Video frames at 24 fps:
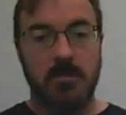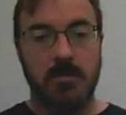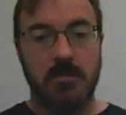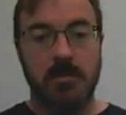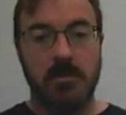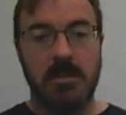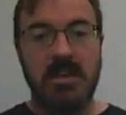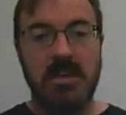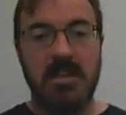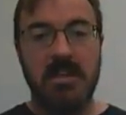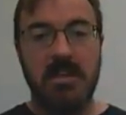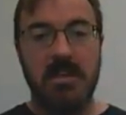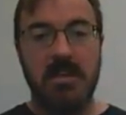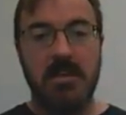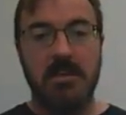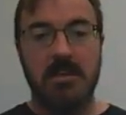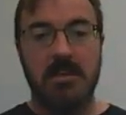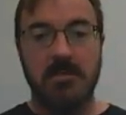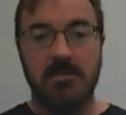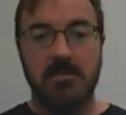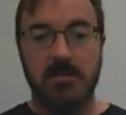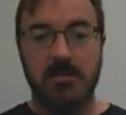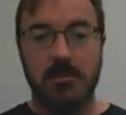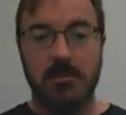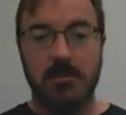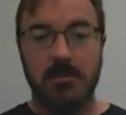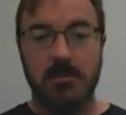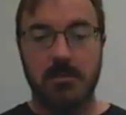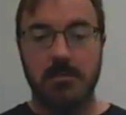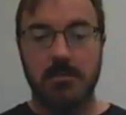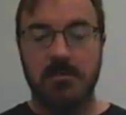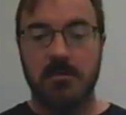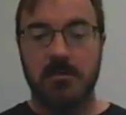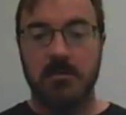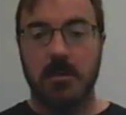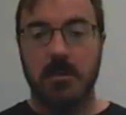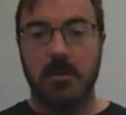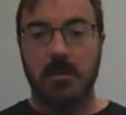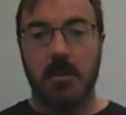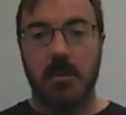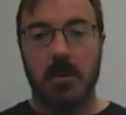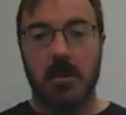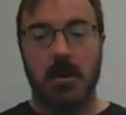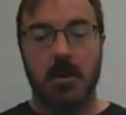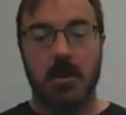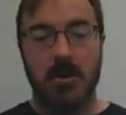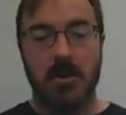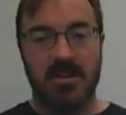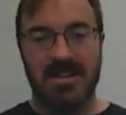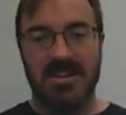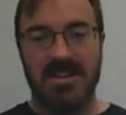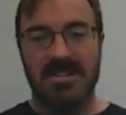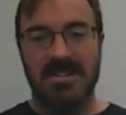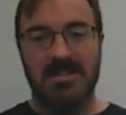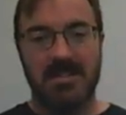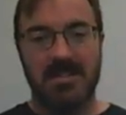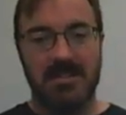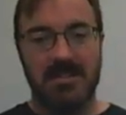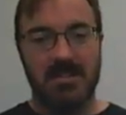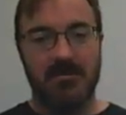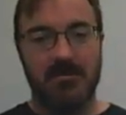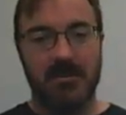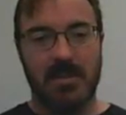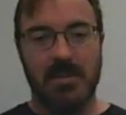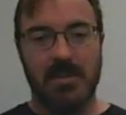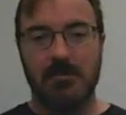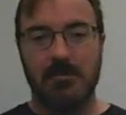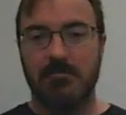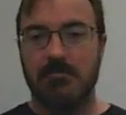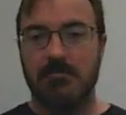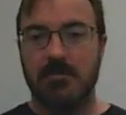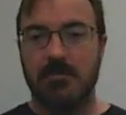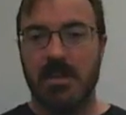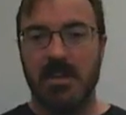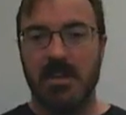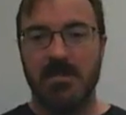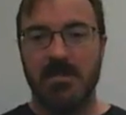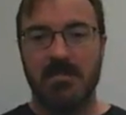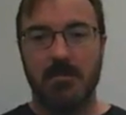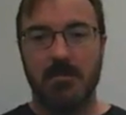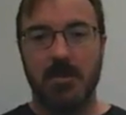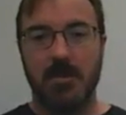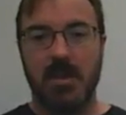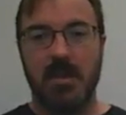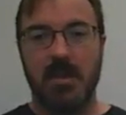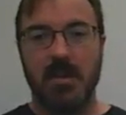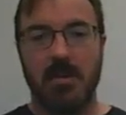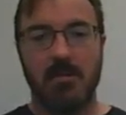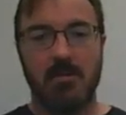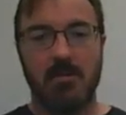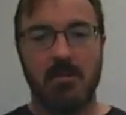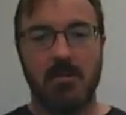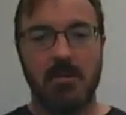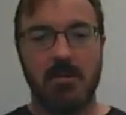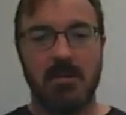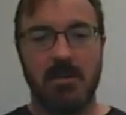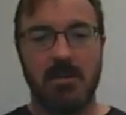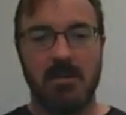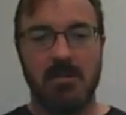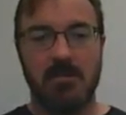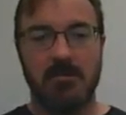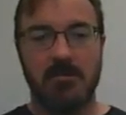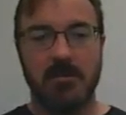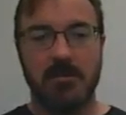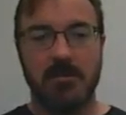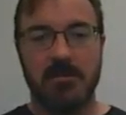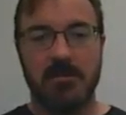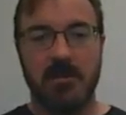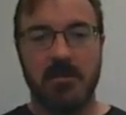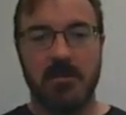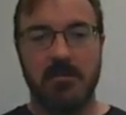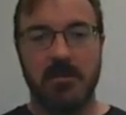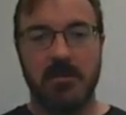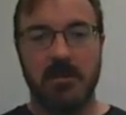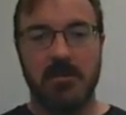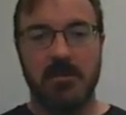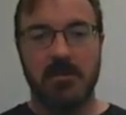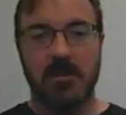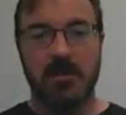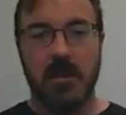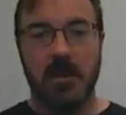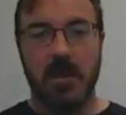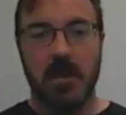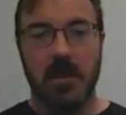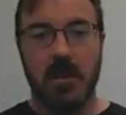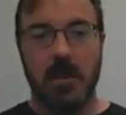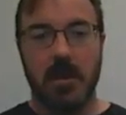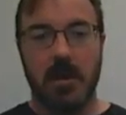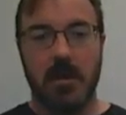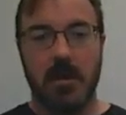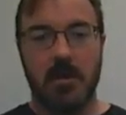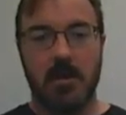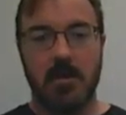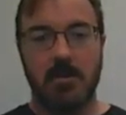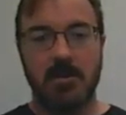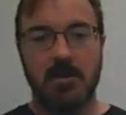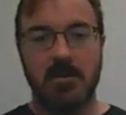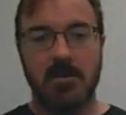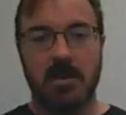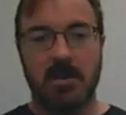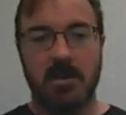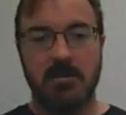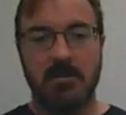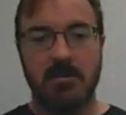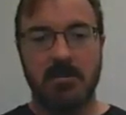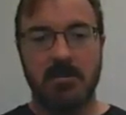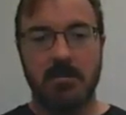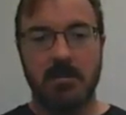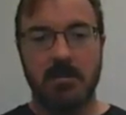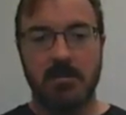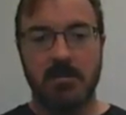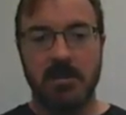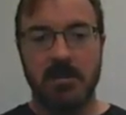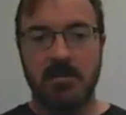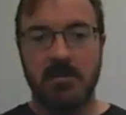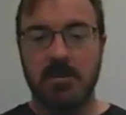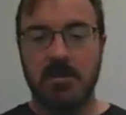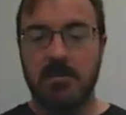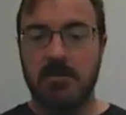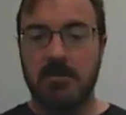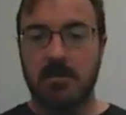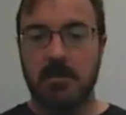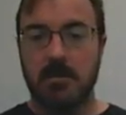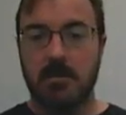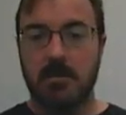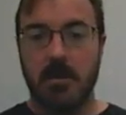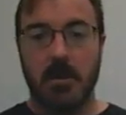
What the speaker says: leading zeros are not significant. Okay, so we can ignore these for sig figs. All non-zero digits are